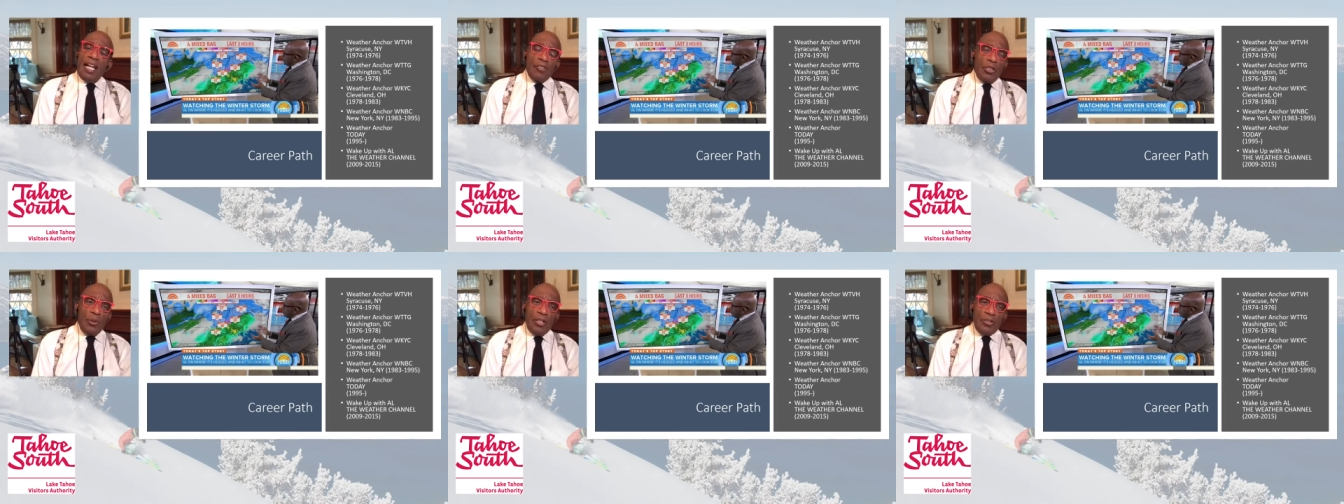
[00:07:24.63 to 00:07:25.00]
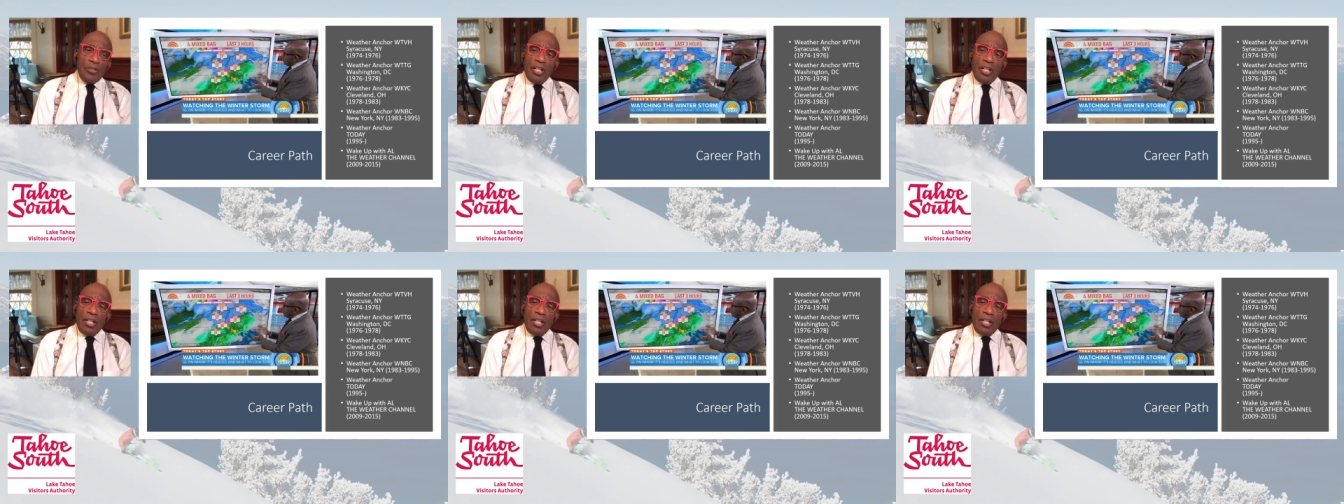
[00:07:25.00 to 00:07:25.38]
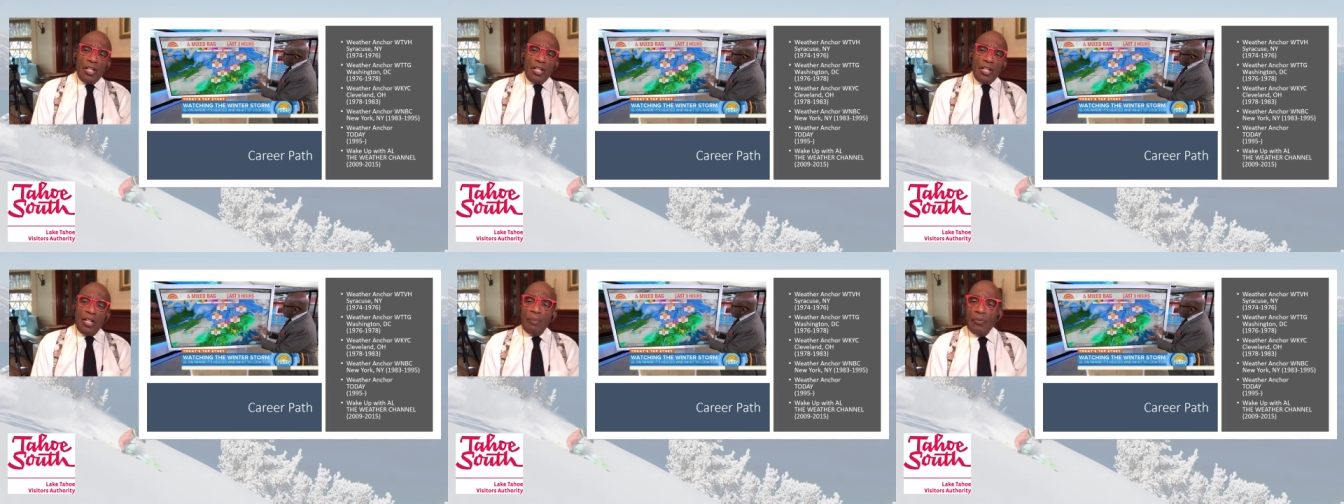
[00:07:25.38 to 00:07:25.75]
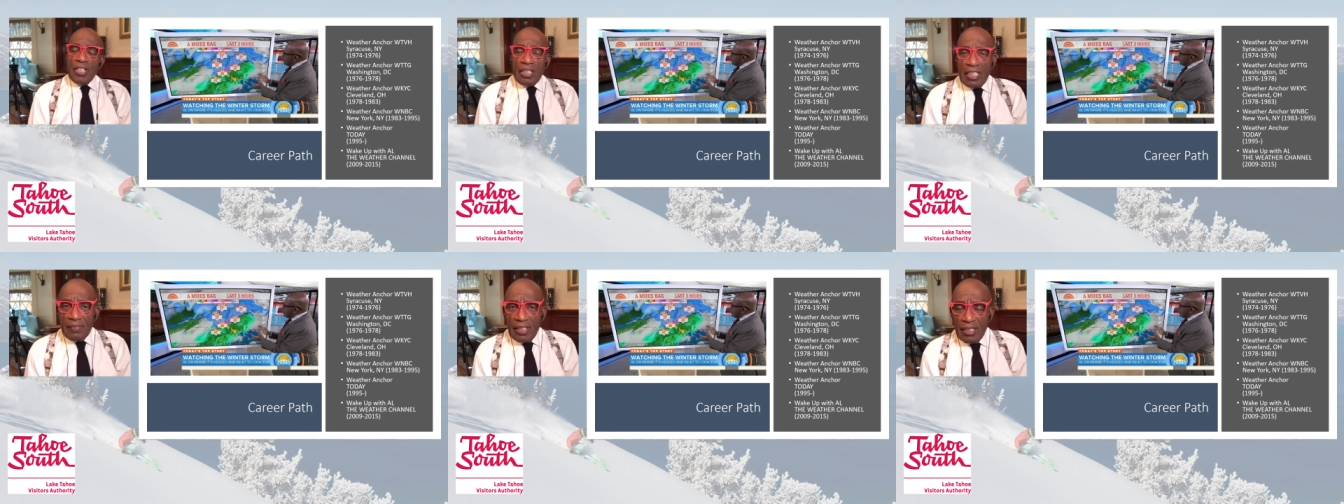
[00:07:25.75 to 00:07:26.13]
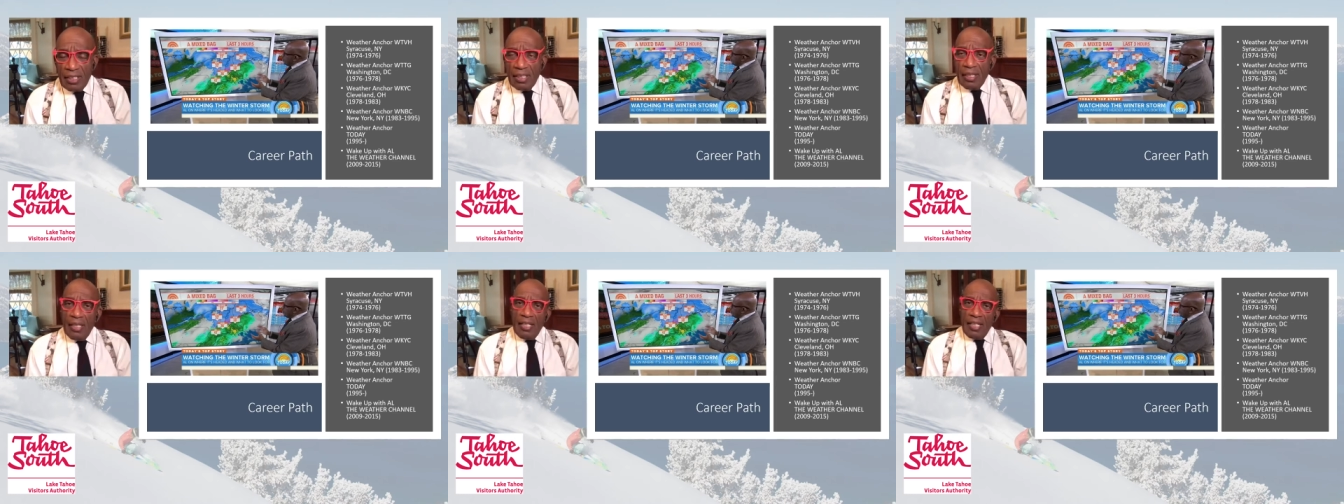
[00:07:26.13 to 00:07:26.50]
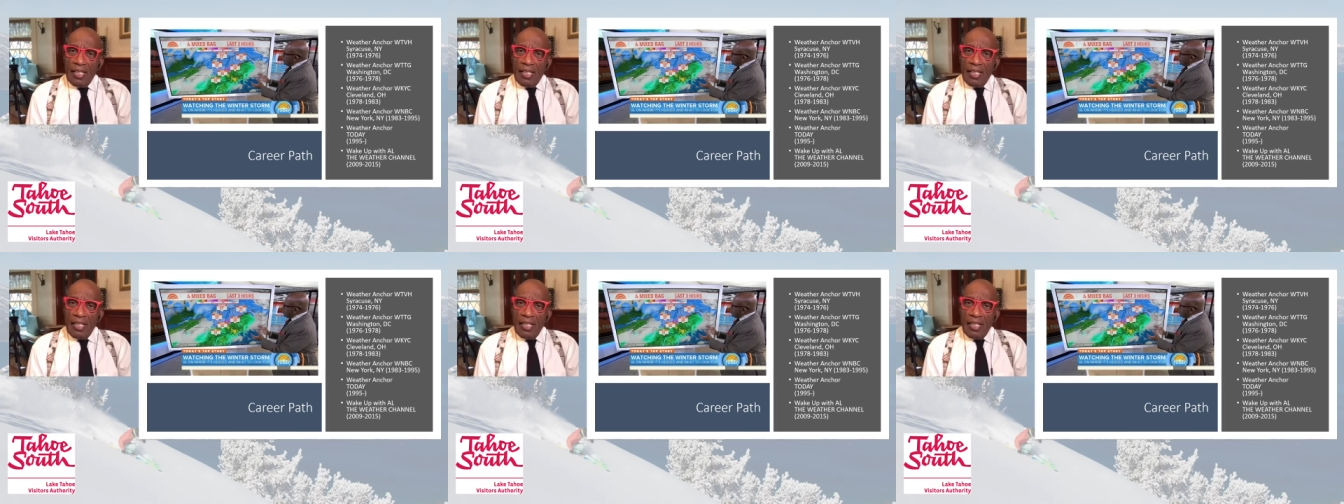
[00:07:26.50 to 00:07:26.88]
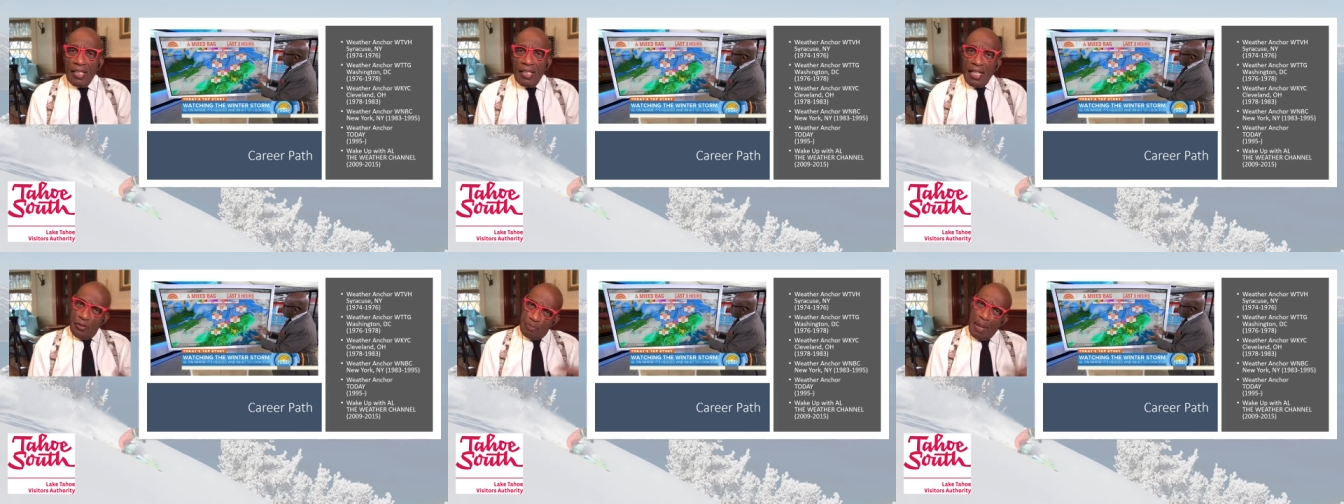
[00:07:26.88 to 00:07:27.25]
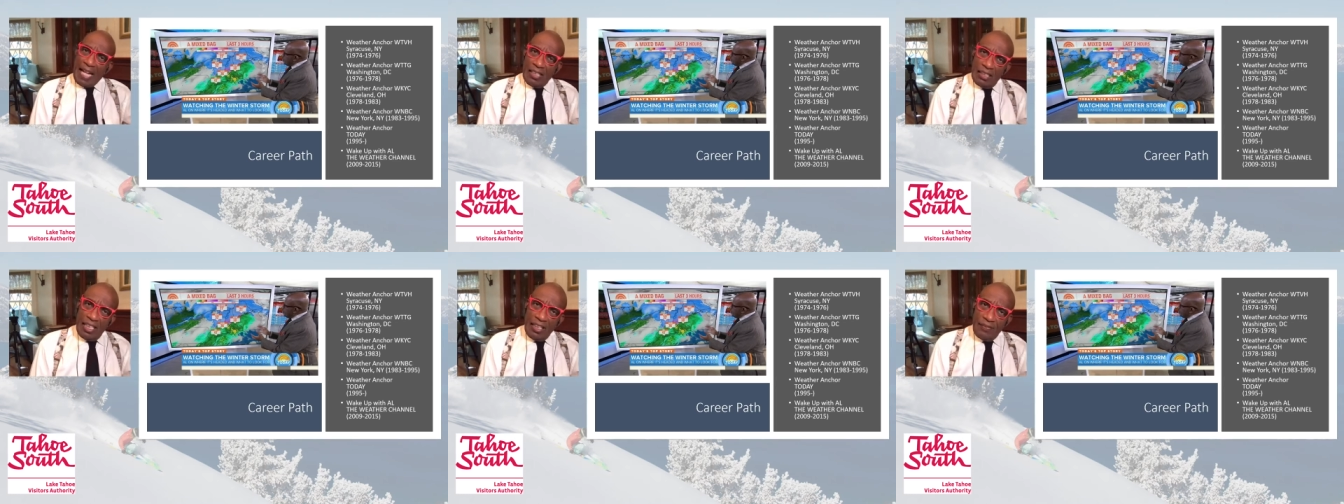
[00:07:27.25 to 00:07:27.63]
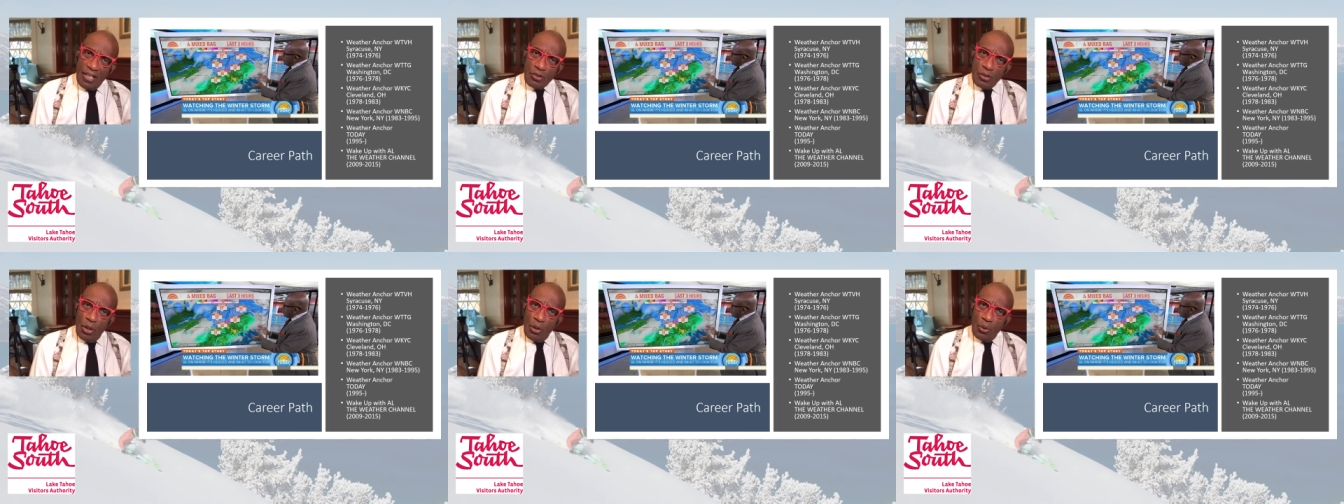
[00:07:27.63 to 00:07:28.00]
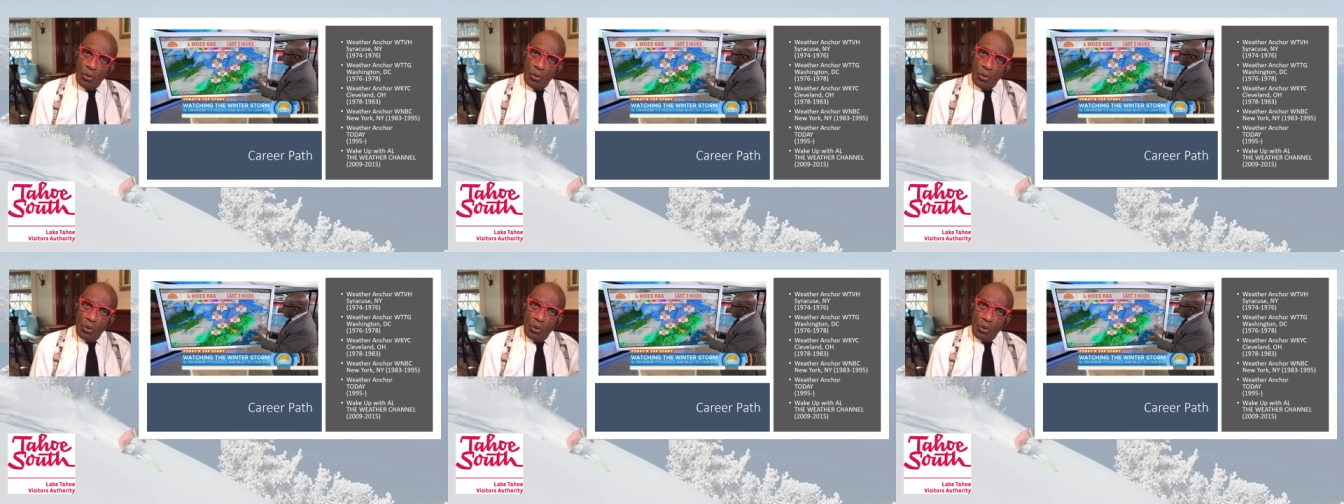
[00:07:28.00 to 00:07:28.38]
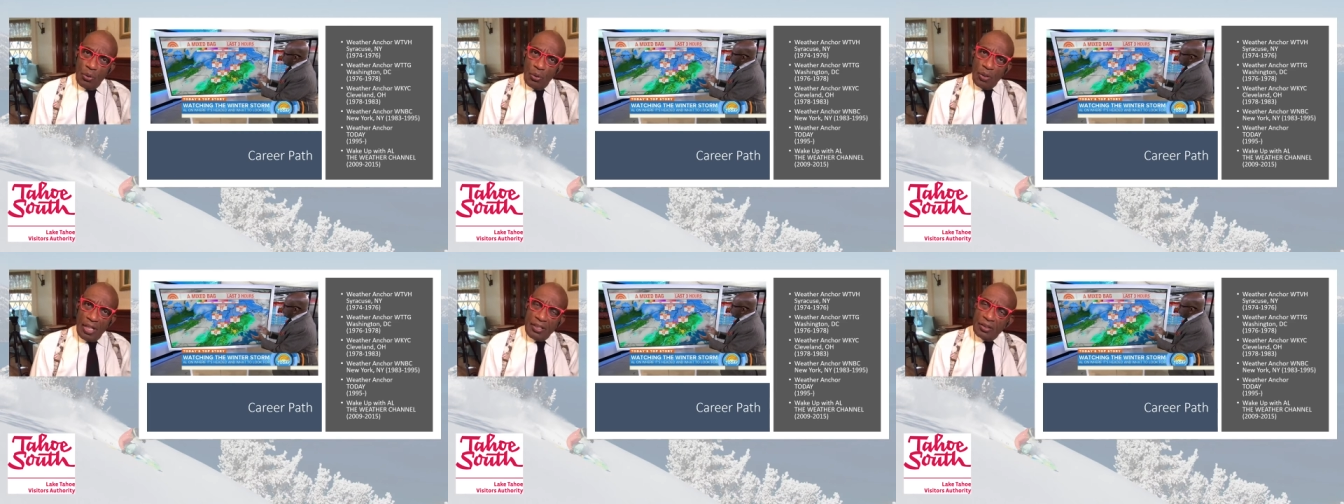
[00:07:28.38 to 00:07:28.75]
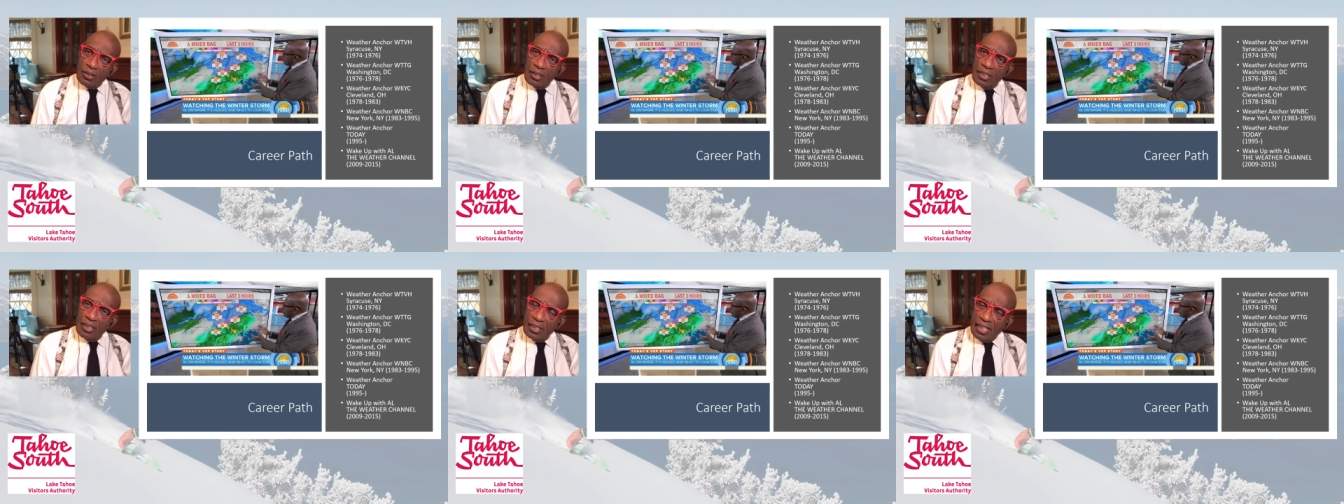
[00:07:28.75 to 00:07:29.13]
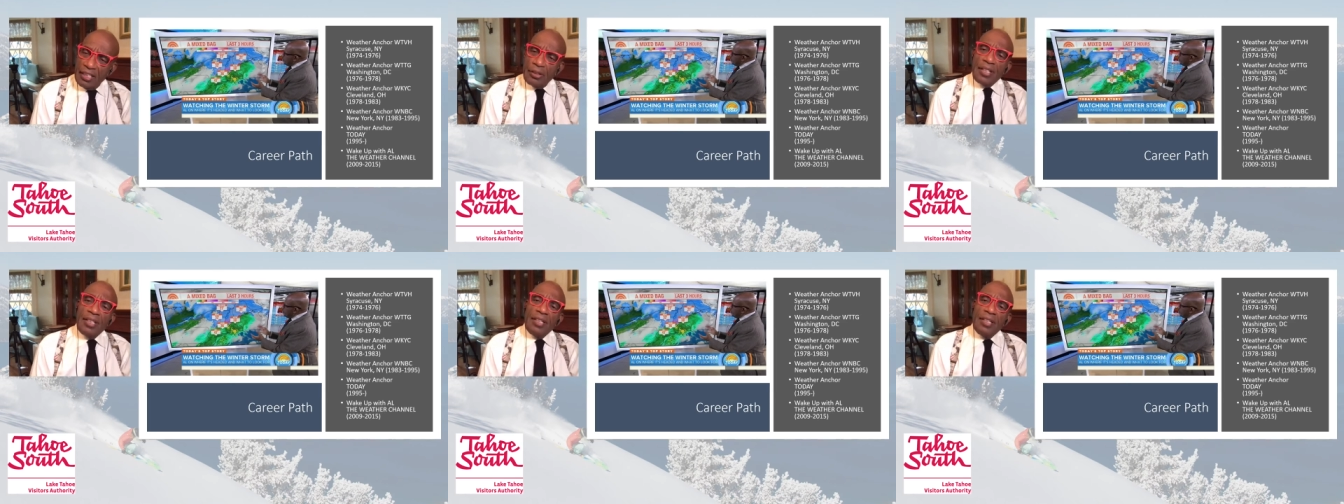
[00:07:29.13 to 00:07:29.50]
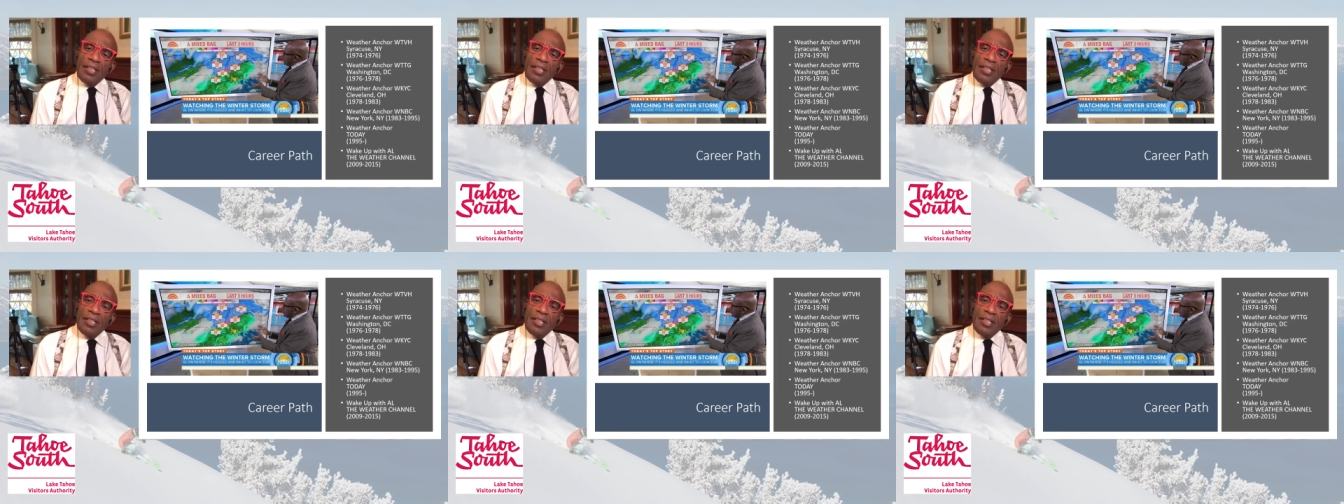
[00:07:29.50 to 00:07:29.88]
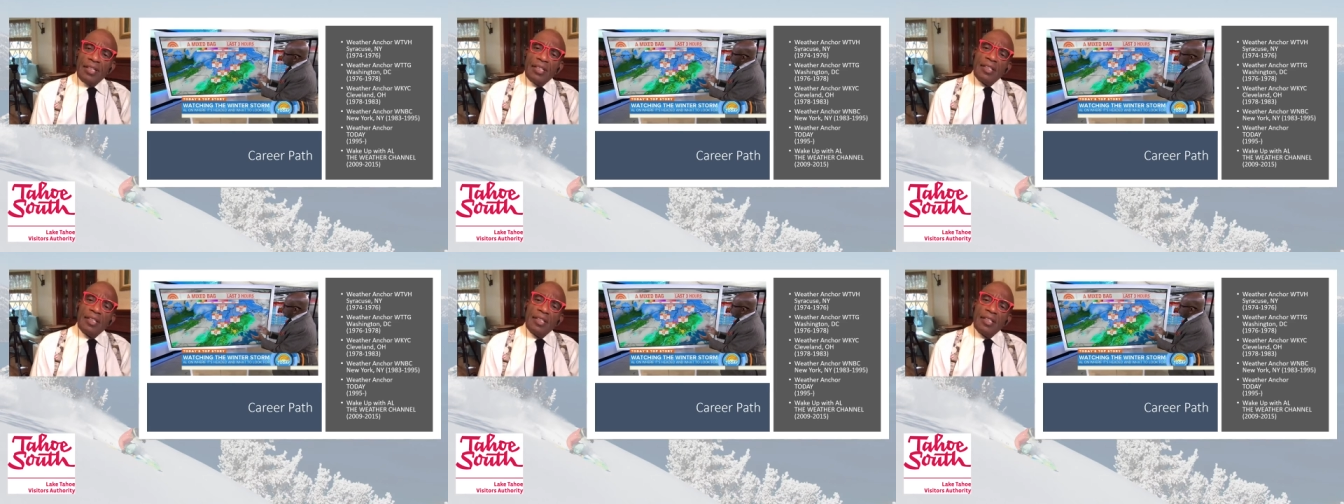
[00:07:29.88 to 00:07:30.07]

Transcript: After two years there, I moved to Cleveland. I was back in lake effect snow right there on Lake Erie.